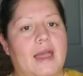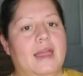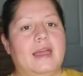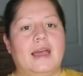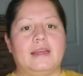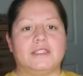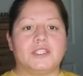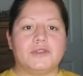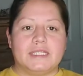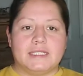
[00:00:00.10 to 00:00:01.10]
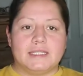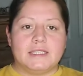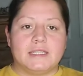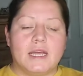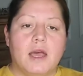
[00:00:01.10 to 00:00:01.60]
Hey guys, so this
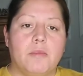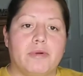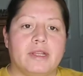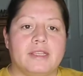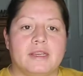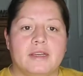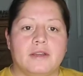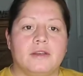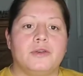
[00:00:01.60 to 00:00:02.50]
is Brenda,